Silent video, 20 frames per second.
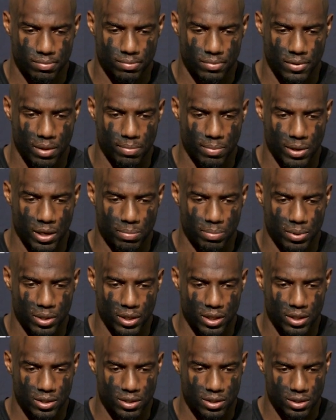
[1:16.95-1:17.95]
they made
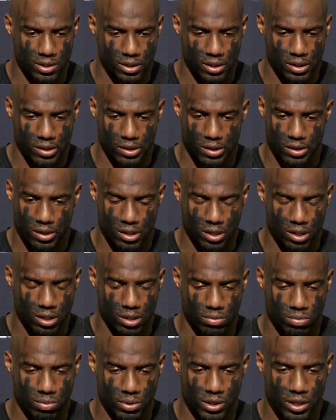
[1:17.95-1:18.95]
plays, and
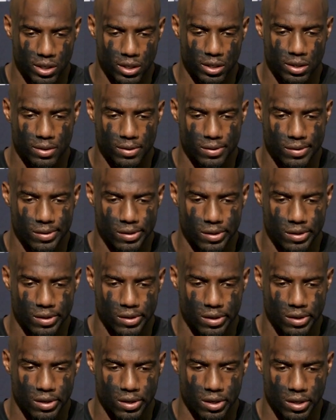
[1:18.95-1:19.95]
we did it.
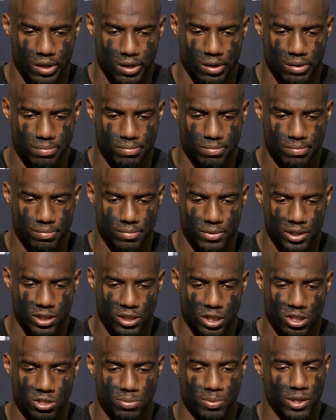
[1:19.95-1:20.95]
It
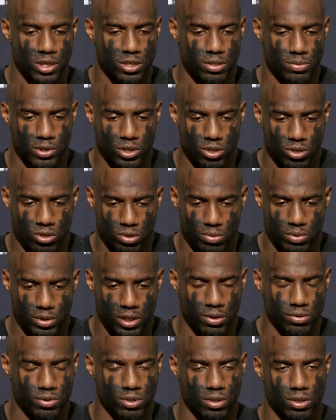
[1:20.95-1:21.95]
sucks because we knew what
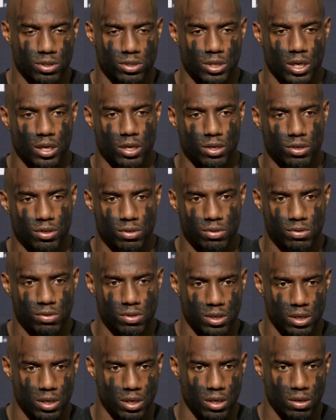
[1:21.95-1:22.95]
they were going to try to do,
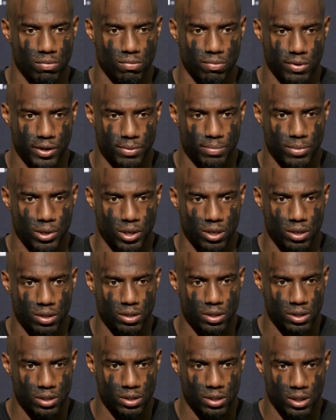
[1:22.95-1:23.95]
run the ball
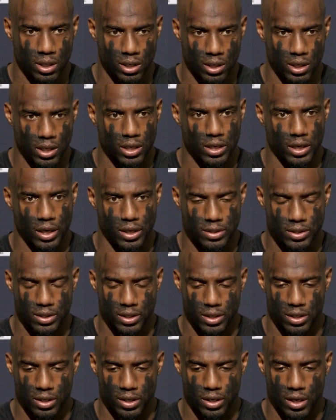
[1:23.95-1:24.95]
and get
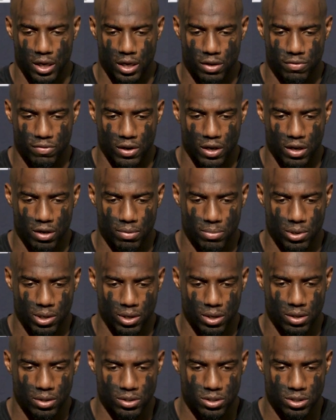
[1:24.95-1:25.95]
19 and 85 the
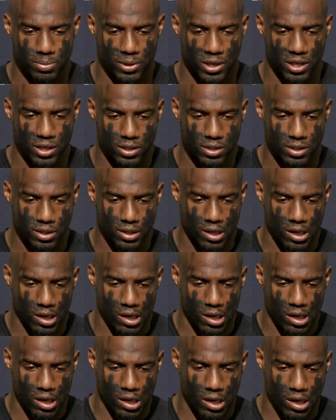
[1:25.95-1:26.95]
ball in space.
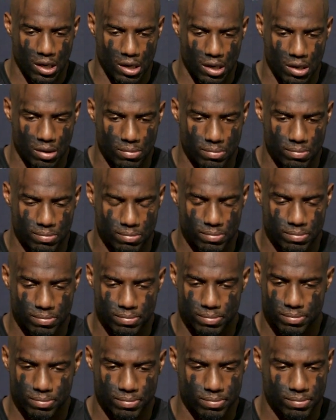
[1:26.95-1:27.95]

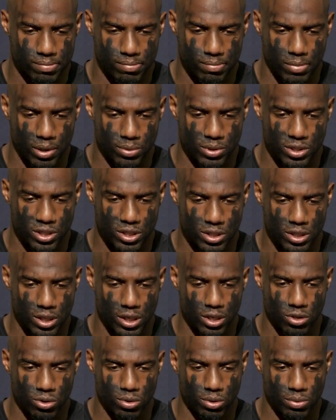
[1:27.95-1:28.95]
But we just
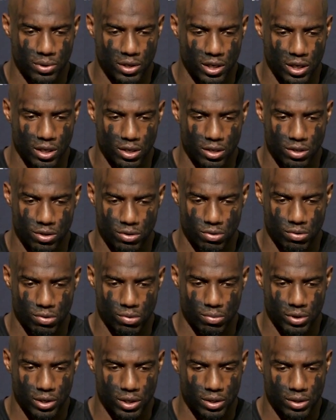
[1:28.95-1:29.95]
didn't do what we needed to do to
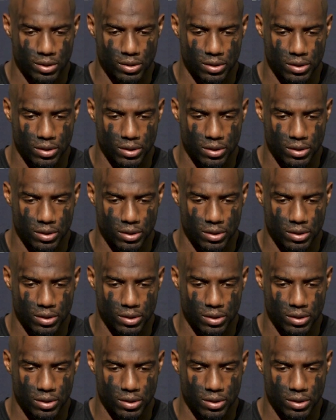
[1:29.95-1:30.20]
win.